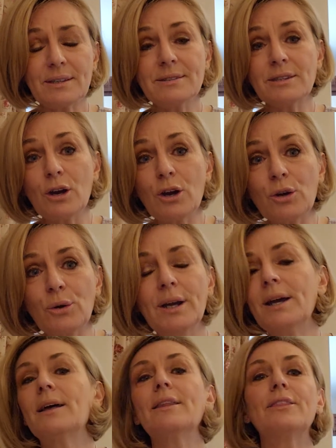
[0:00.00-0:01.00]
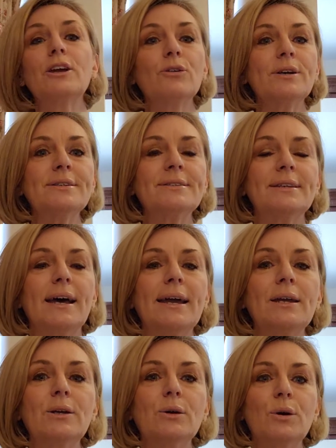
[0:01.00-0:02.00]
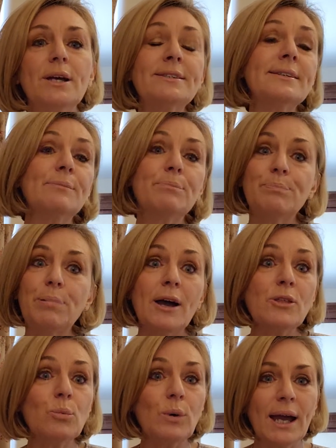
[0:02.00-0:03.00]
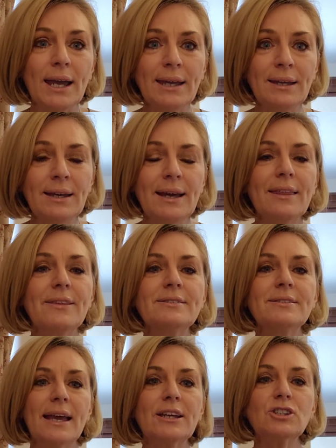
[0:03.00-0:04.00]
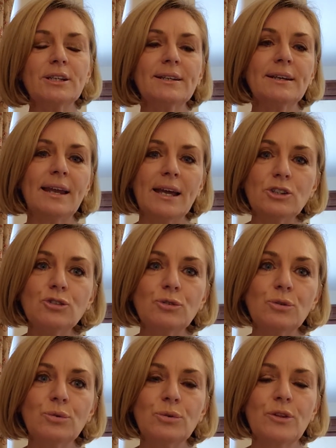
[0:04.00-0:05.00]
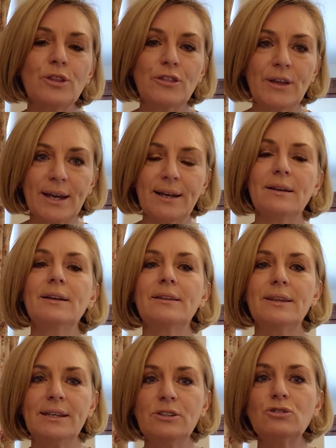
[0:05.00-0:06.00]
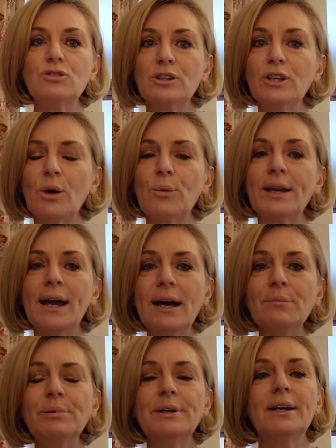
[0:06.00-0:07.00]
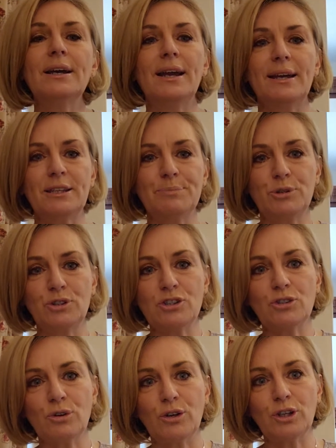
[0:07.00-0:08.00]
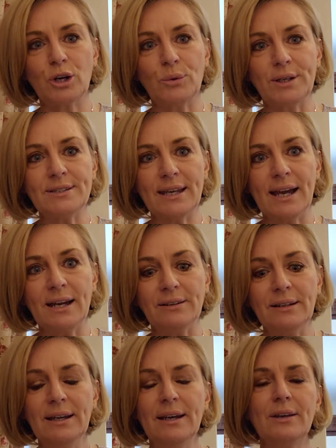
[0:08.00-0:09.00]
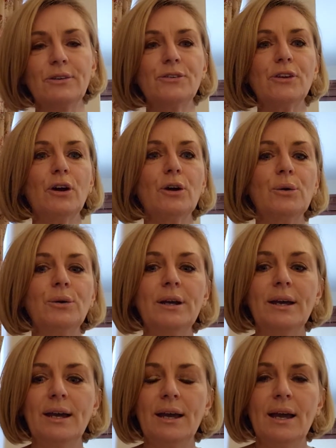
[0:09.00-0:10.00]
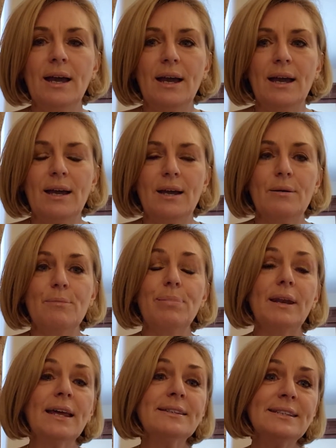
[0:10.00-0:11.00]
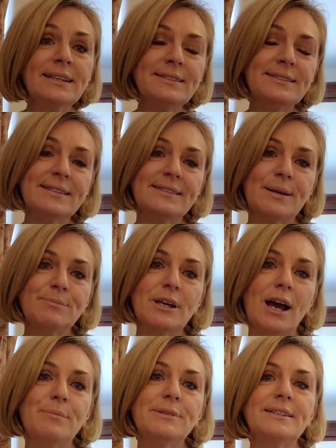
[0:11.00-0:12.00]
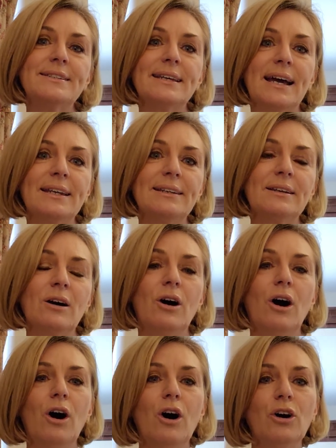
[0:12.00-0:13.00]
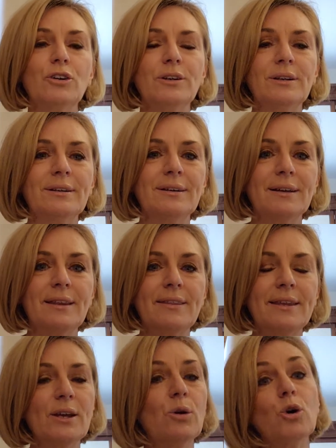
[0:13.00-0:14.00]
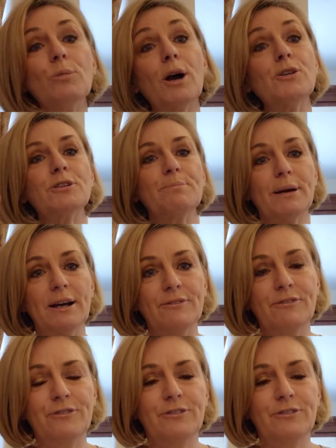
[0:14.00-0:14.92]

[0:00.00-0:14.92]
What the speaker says: So by the way, this is actually a natural thing, the estrogen going up and the progesterone going down. So blood tests sometimes are done on the hormones above